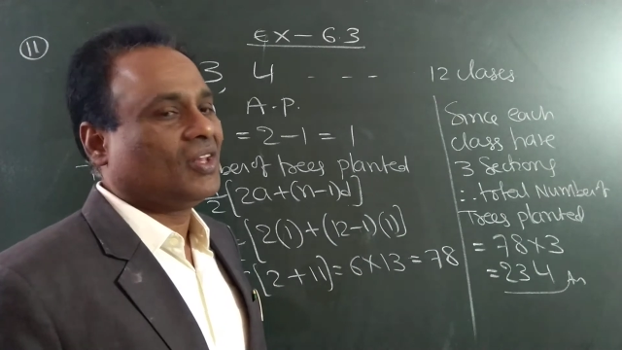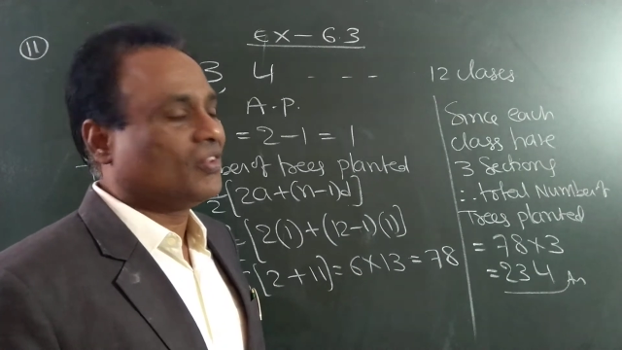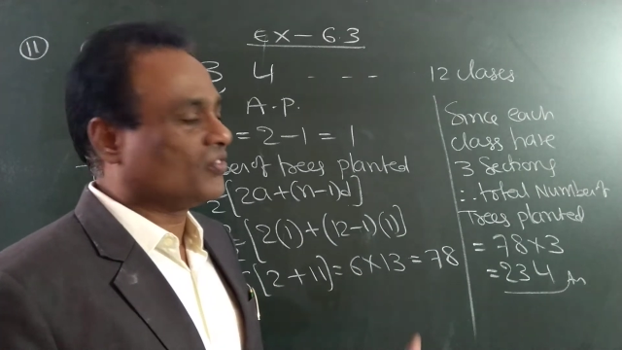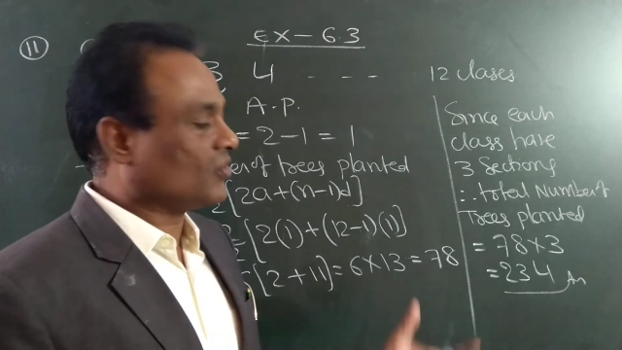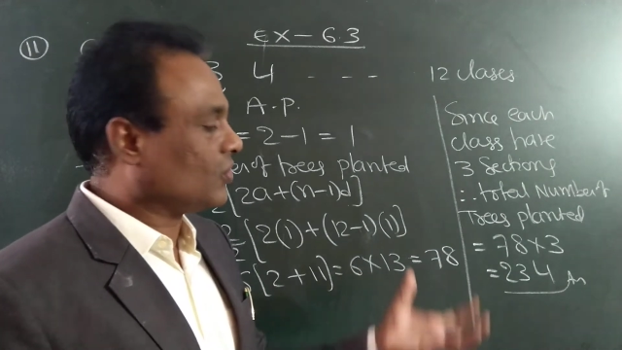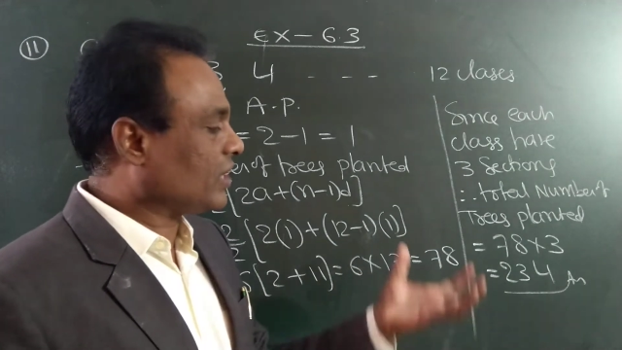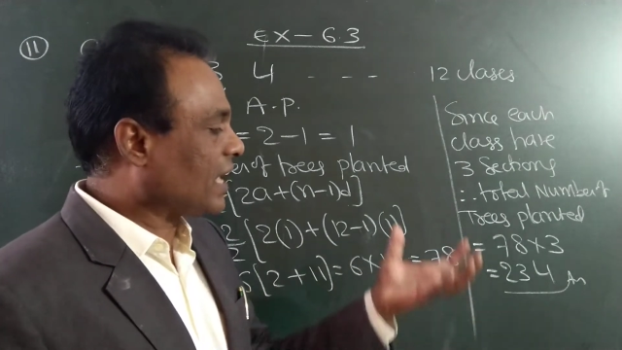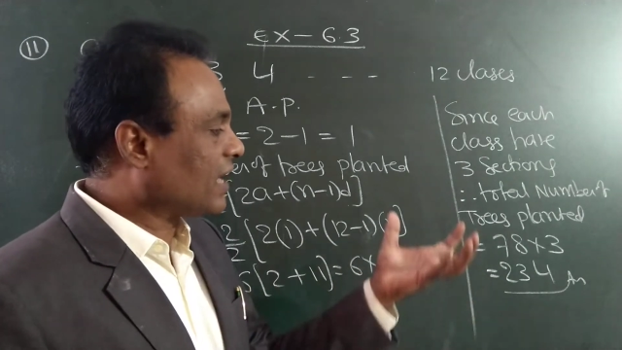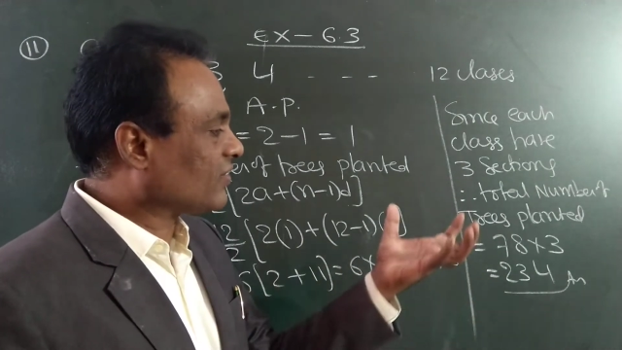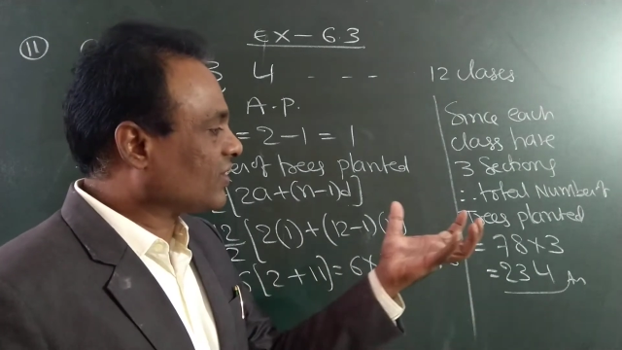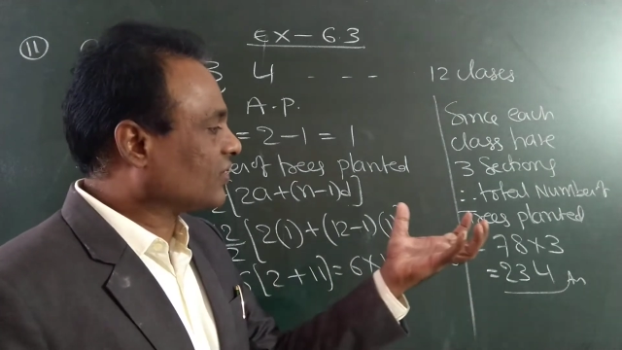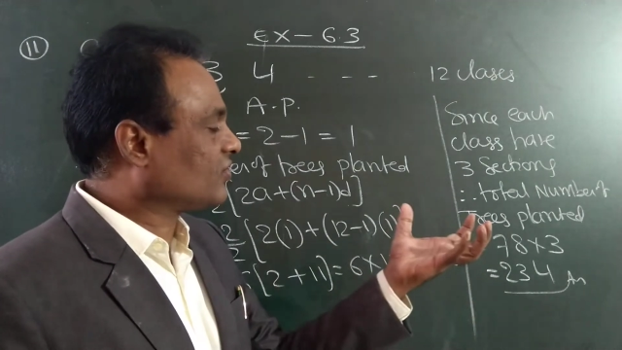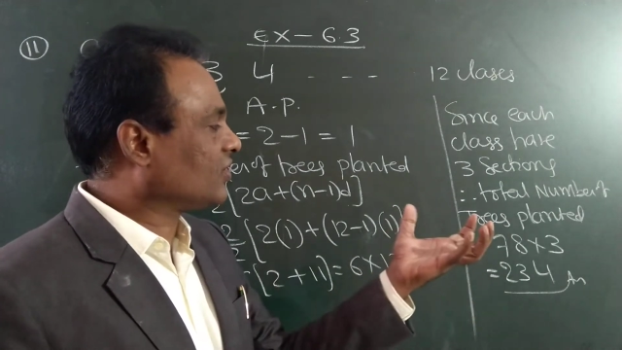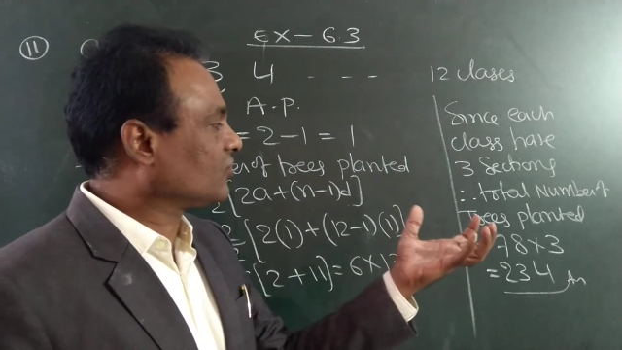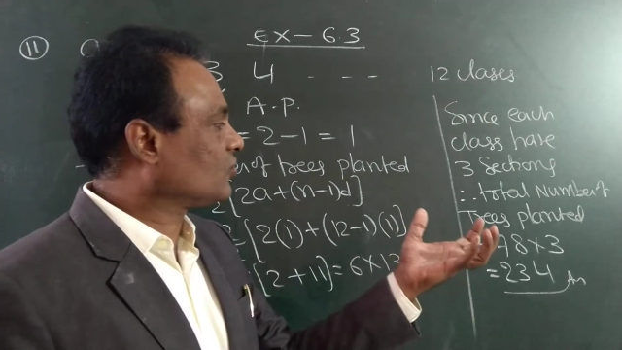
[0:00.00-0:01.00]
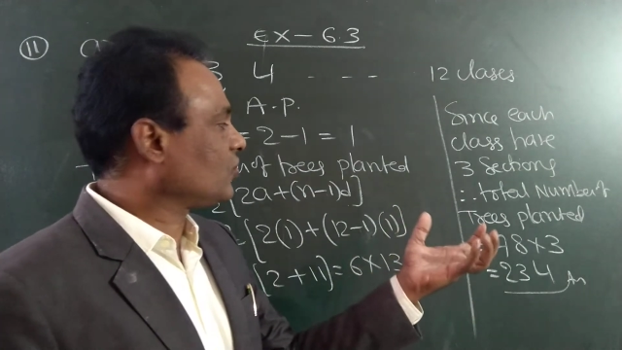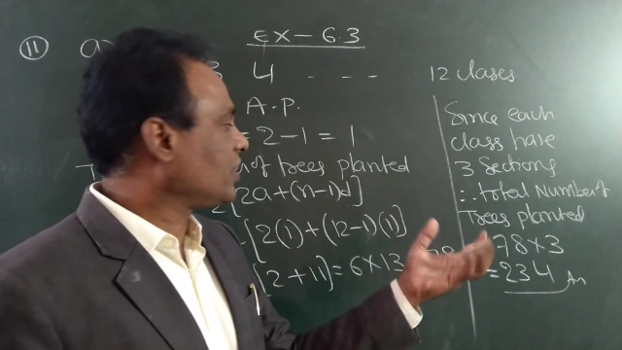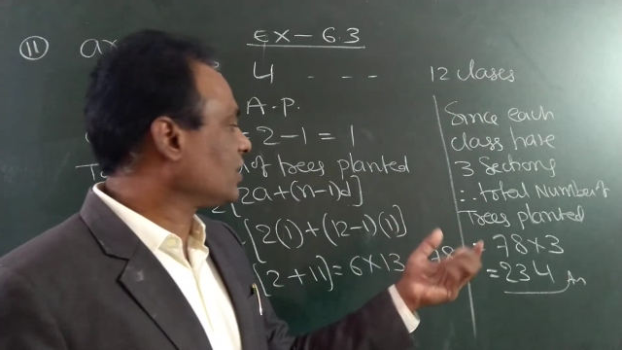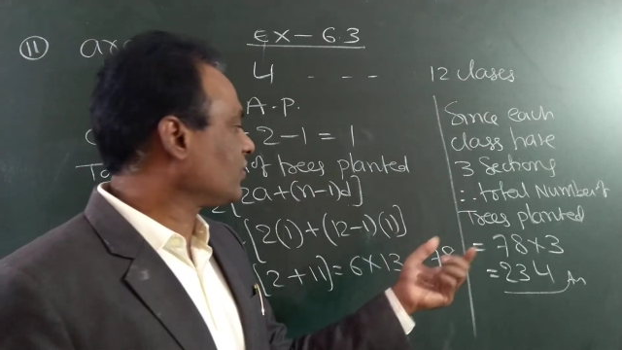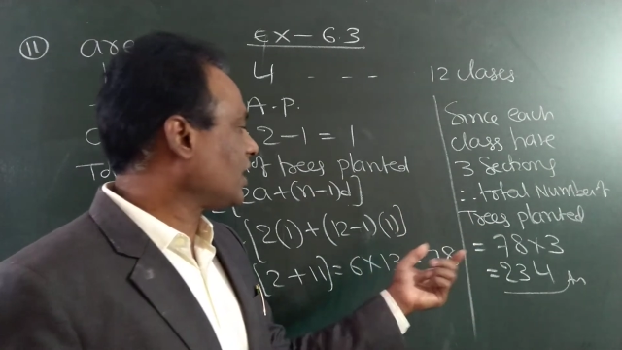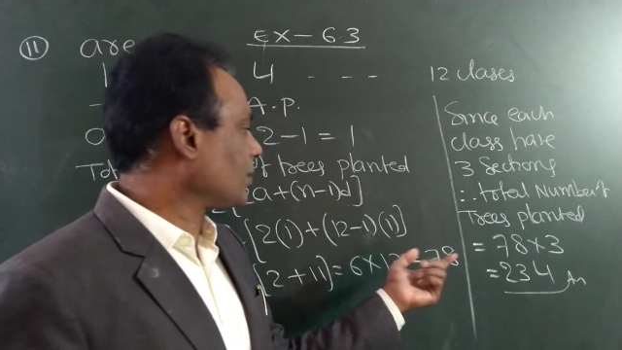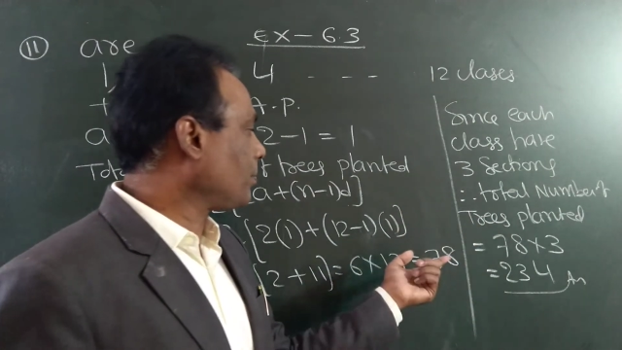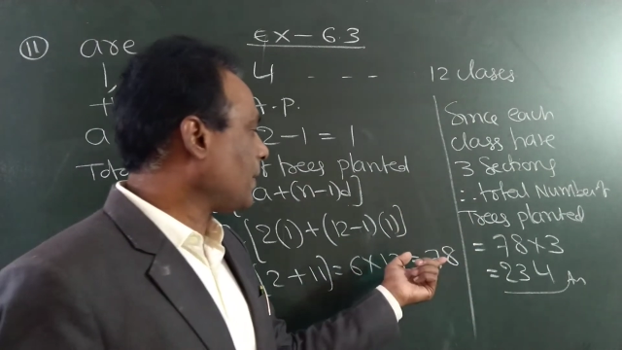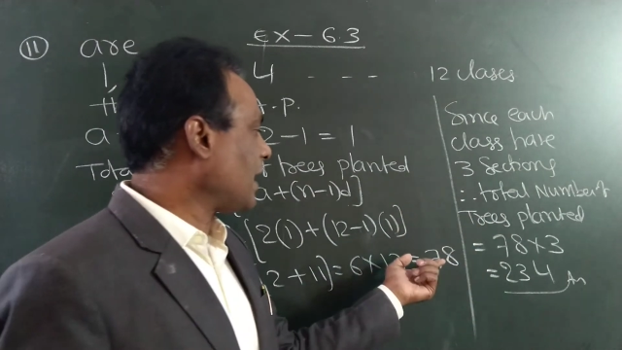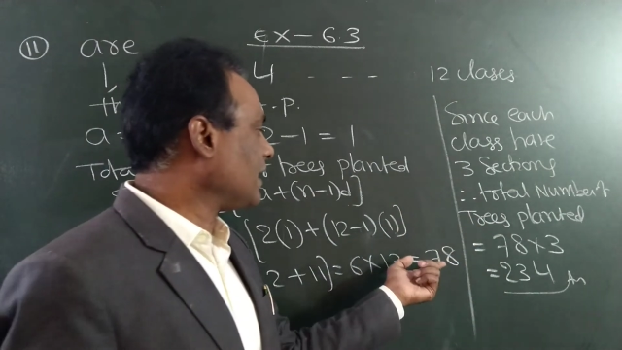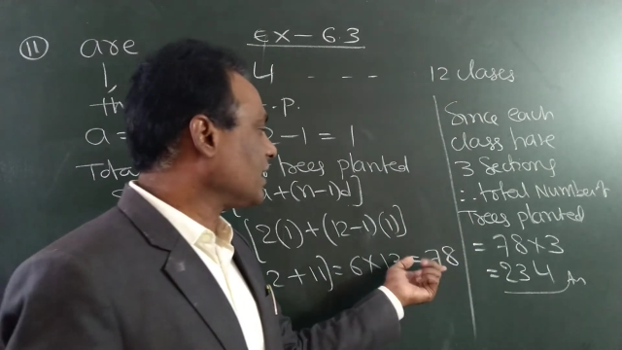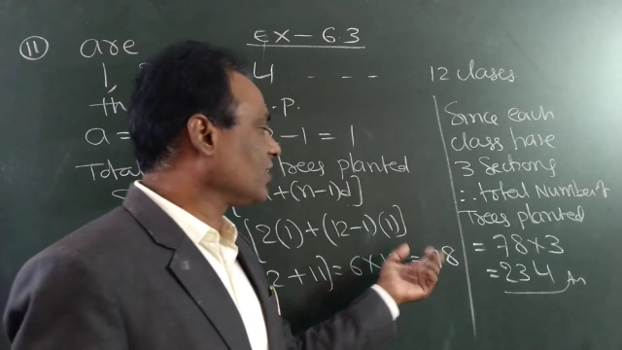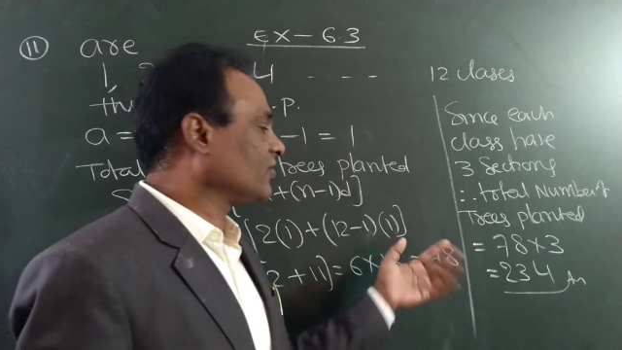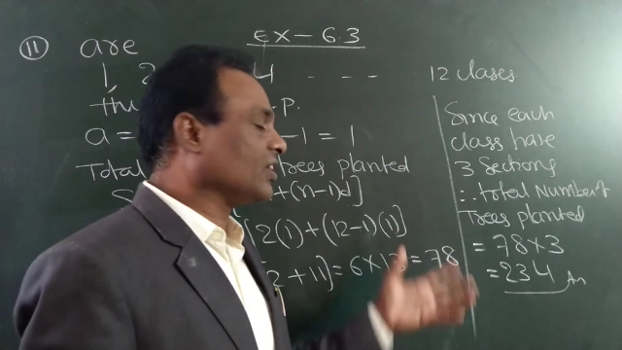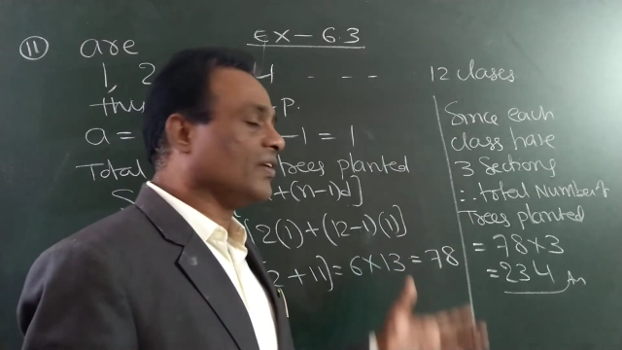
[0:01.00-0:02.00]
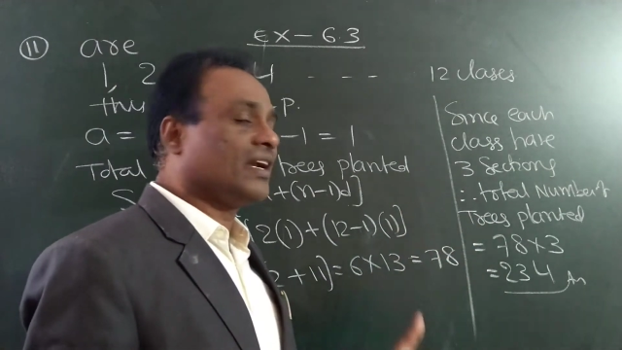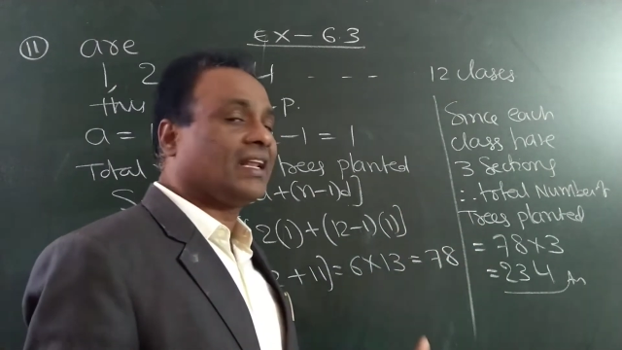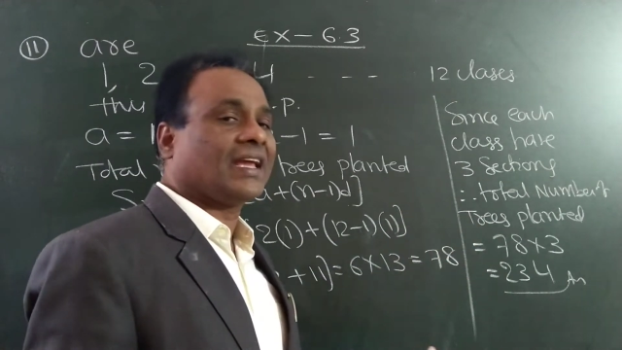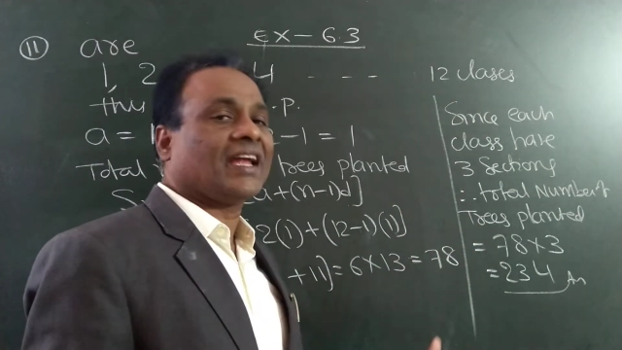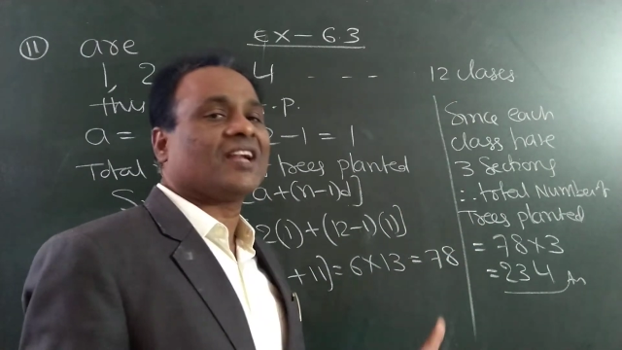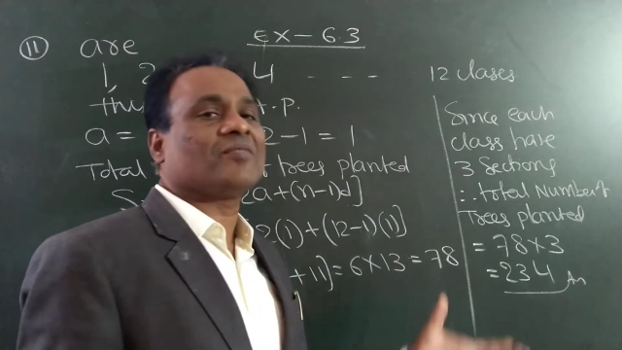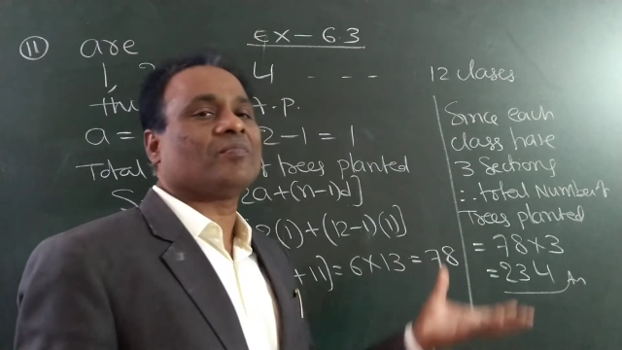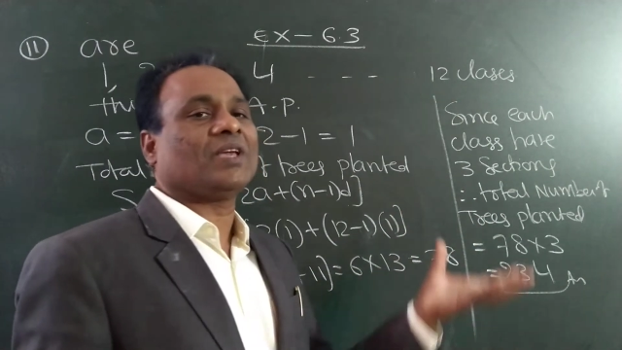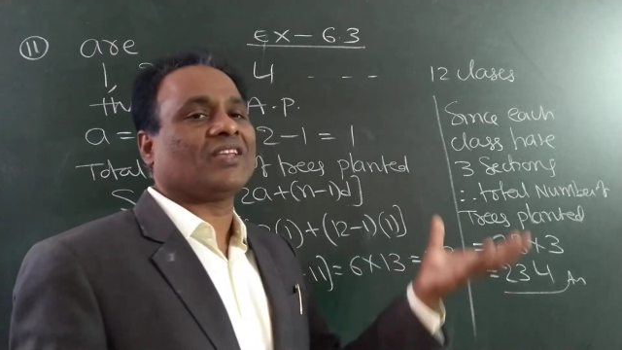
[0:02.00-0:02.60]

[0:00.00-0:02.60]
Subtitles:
So A section students are planting 78,